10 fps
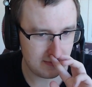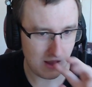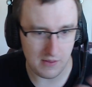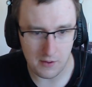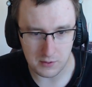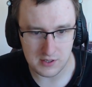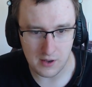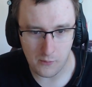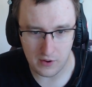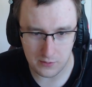there was
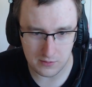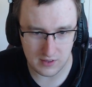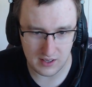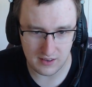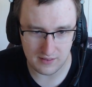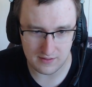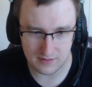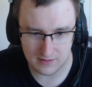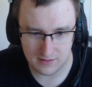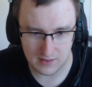someone who didn't
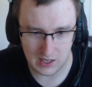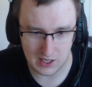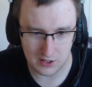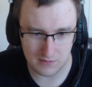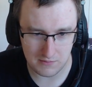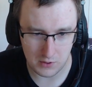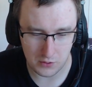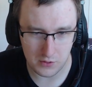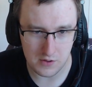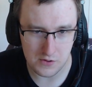or
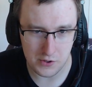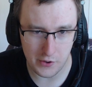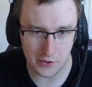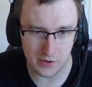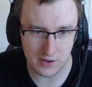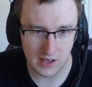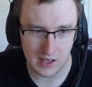couldn't join,